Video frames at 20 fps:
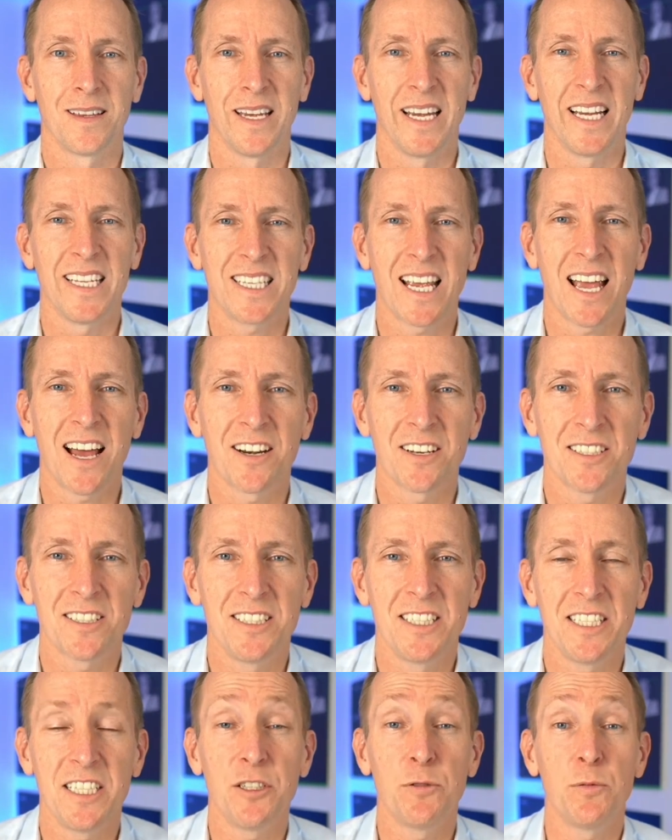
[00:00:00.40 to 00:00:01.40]
Here's how to
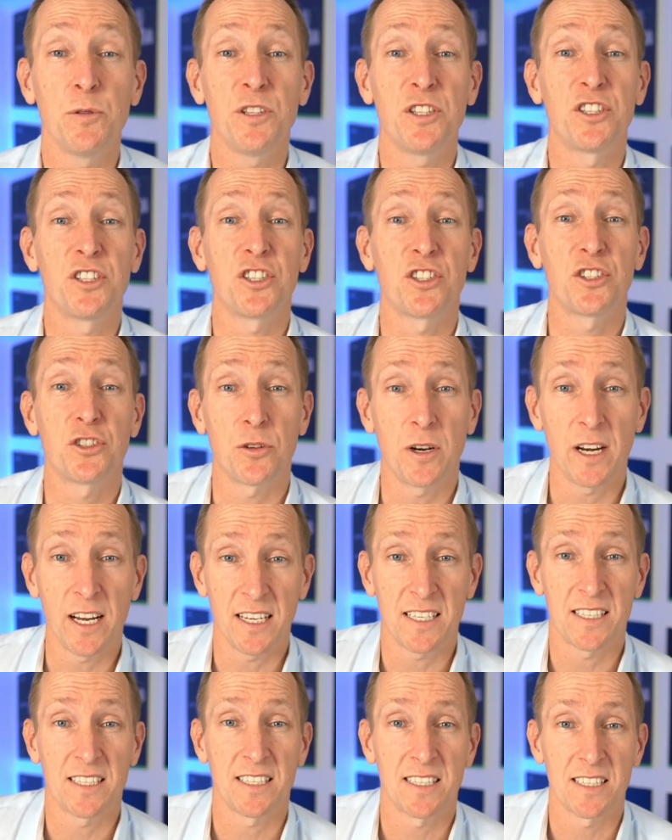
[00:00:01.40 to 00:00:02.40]
deal with
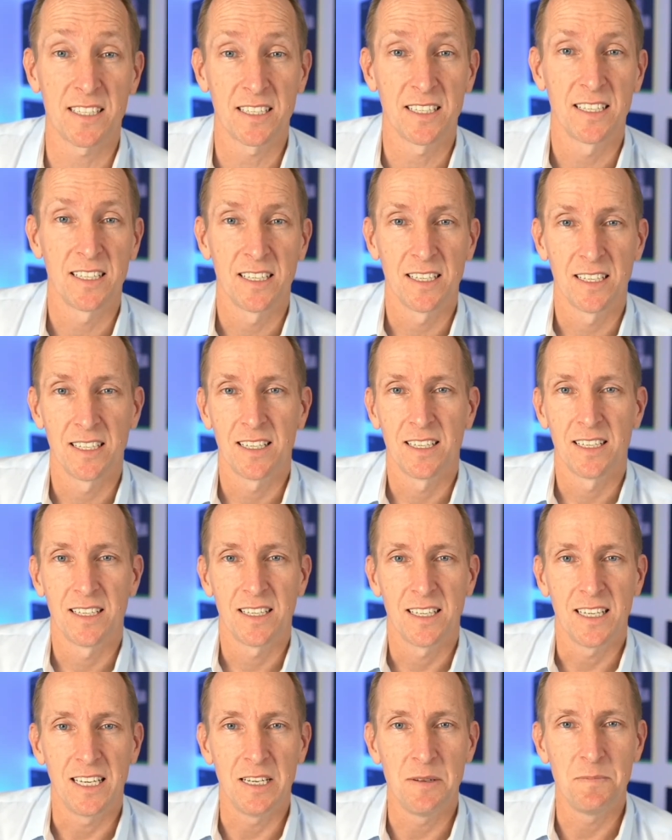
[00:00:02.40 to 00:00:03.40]
stress
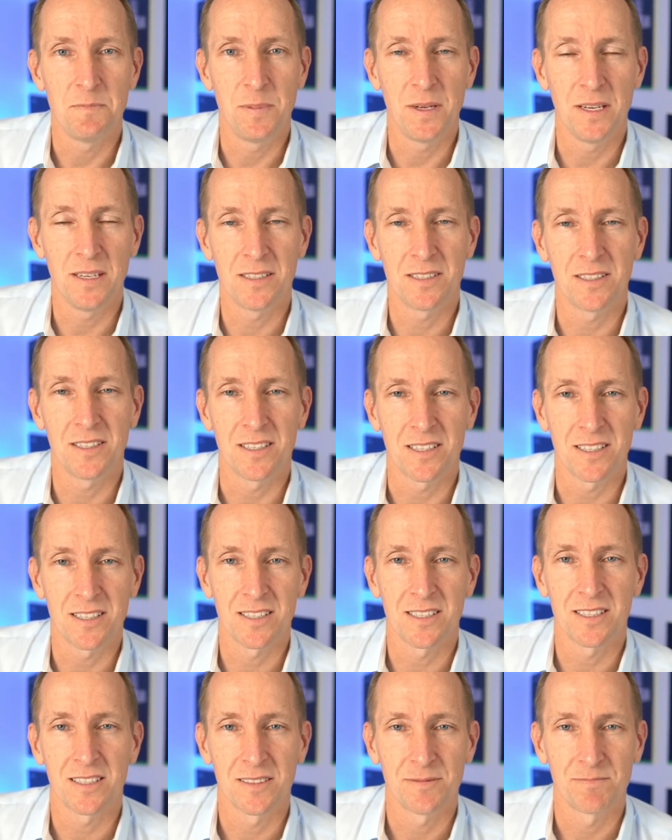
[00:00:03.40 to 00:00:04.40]
in
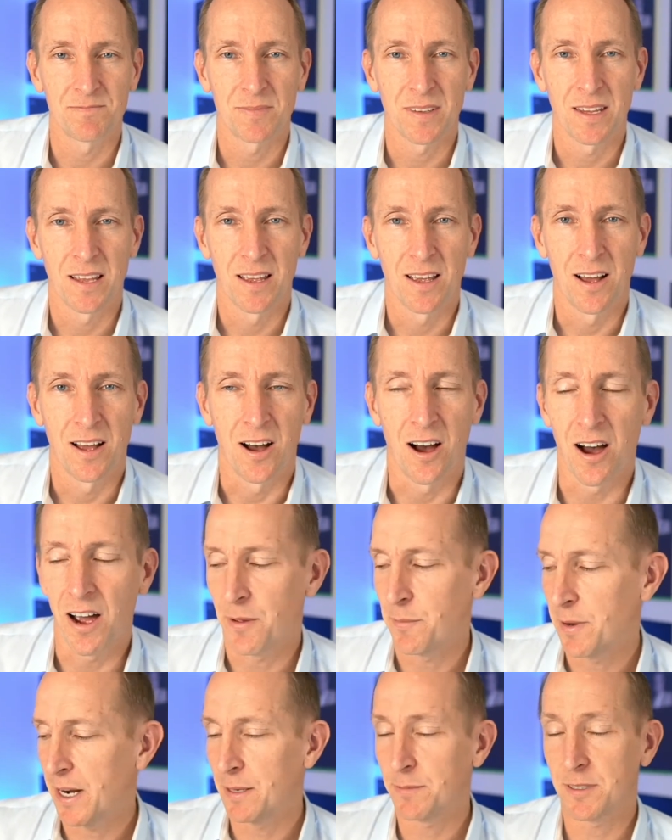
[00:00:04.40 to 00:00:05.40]
business.
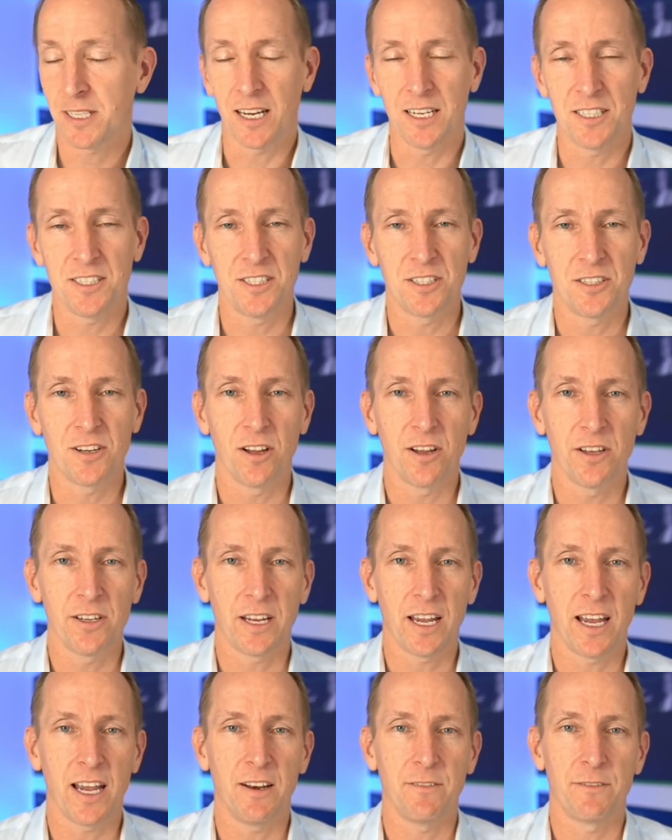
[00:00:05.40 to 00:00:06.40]
Hi, my name's
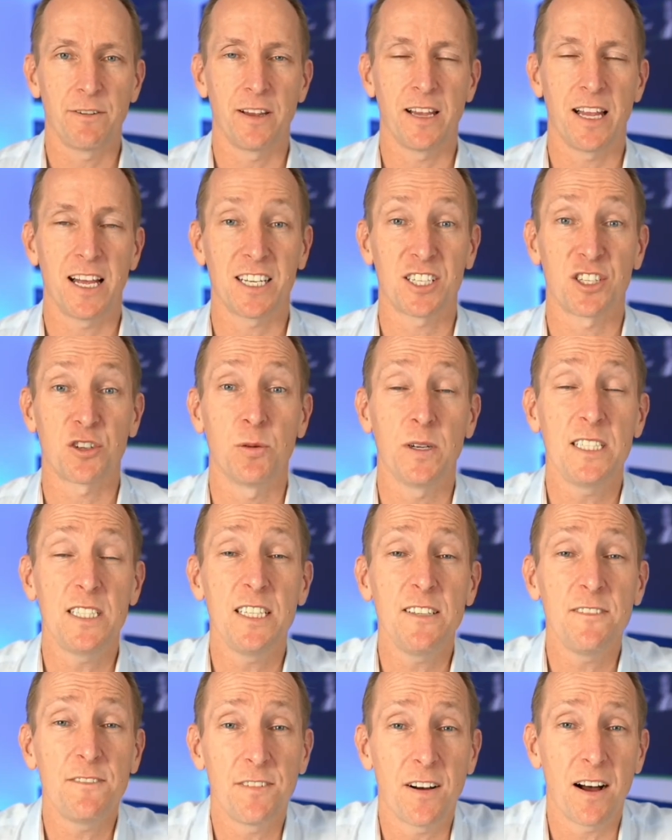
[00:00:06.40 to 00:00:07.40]
Gollan, and for the last
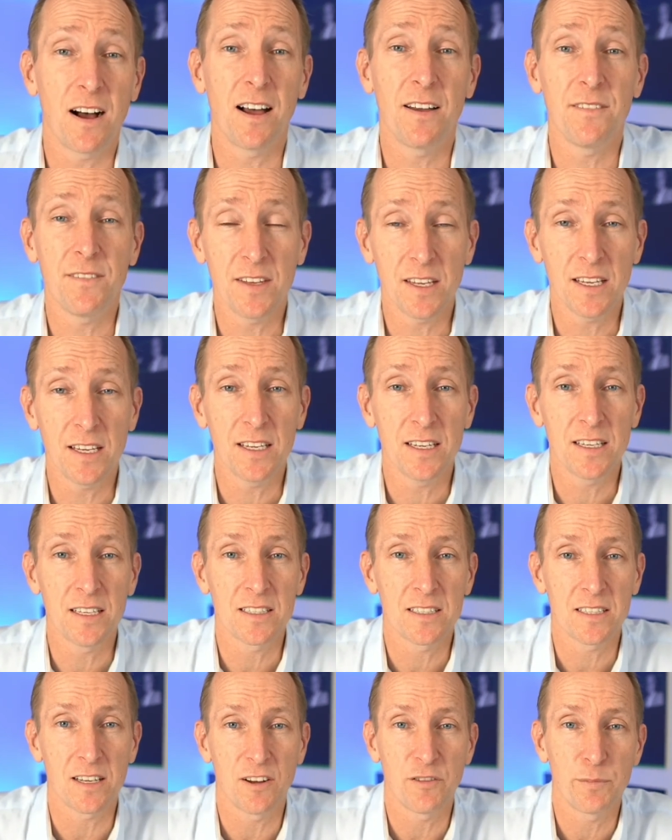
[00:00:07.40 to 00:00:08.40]
25
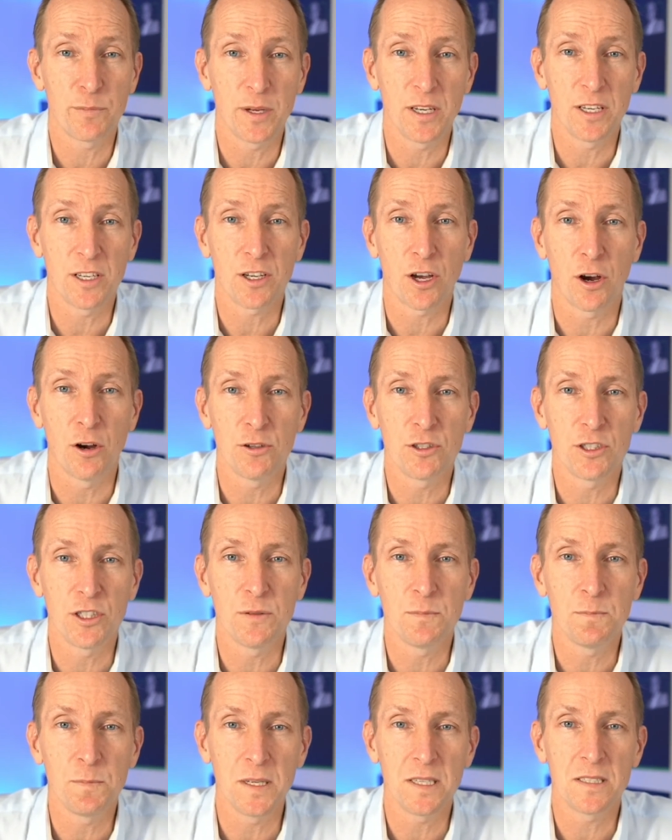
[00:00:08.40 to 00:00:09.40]
years I've been
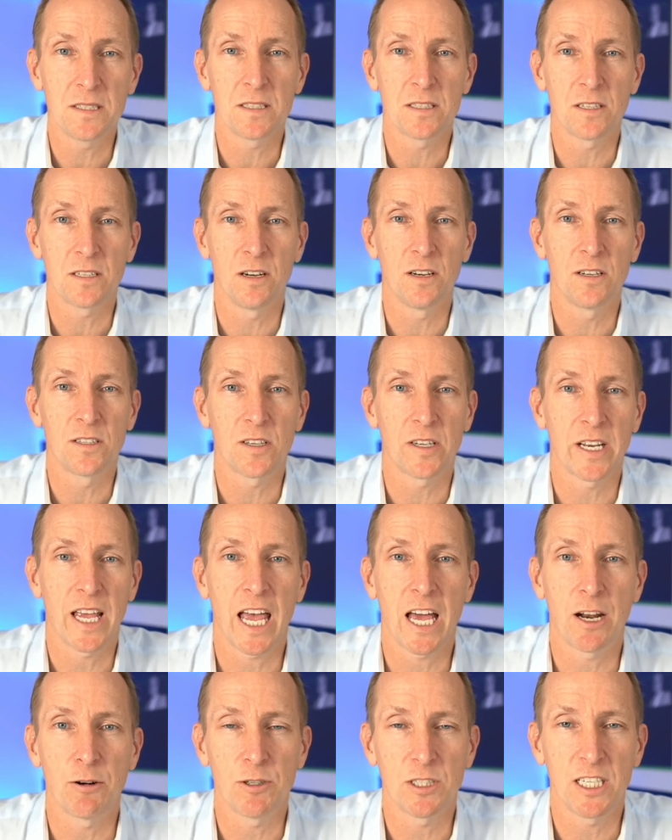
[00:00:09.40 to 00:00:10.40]
coaching business owners on
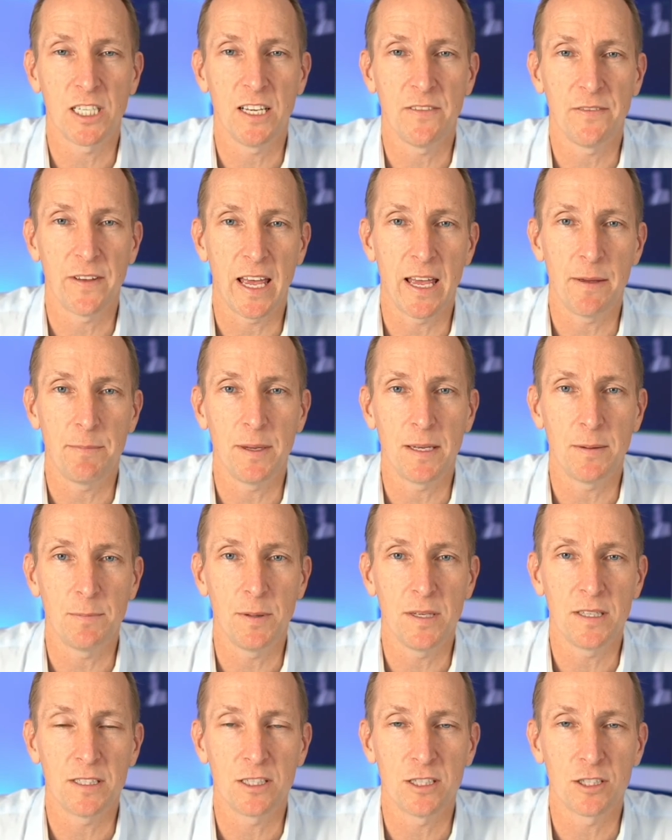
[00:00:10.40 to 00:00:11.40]
how to achieve epic
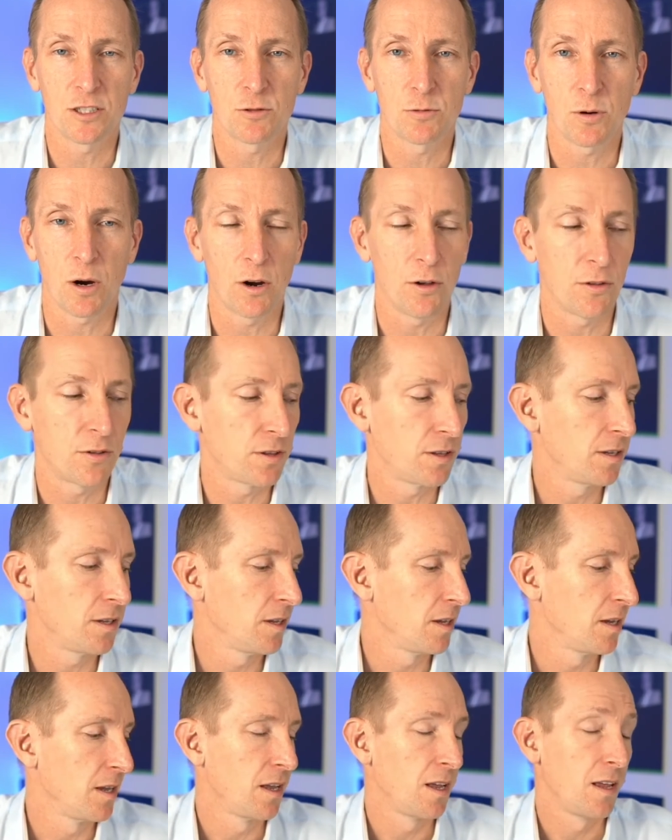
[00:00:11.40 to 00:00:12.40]
business growth.
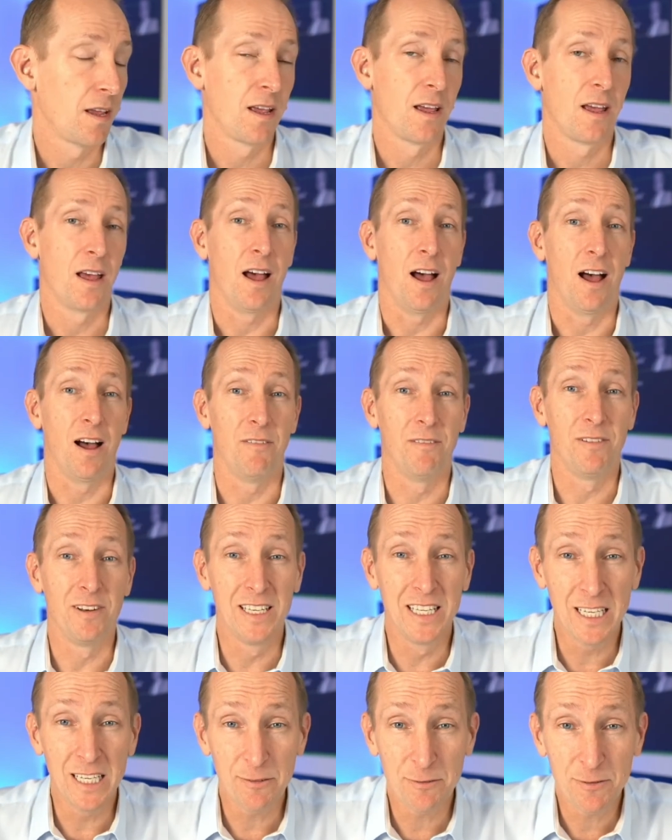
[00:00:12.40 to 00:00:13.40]
I've
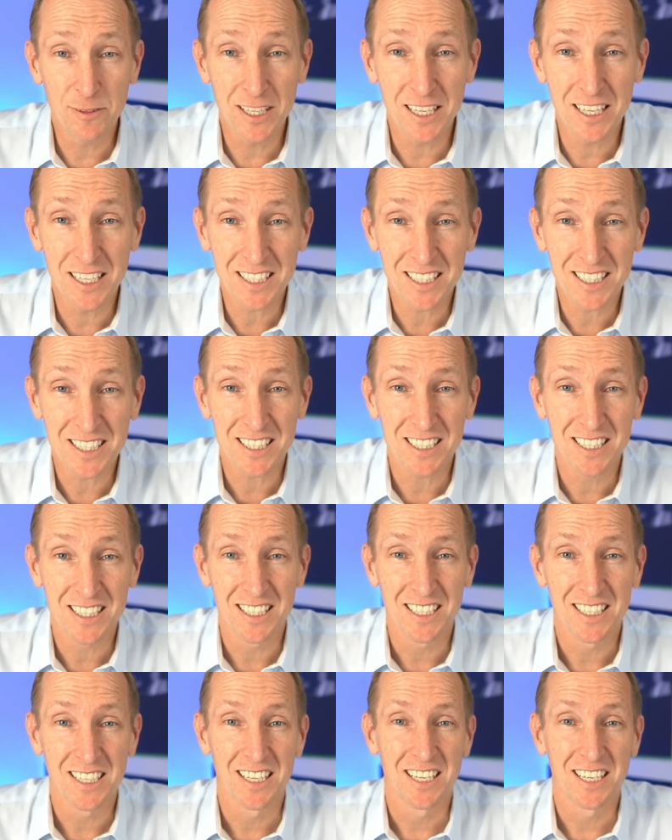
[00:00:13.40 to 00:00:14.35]
lived this,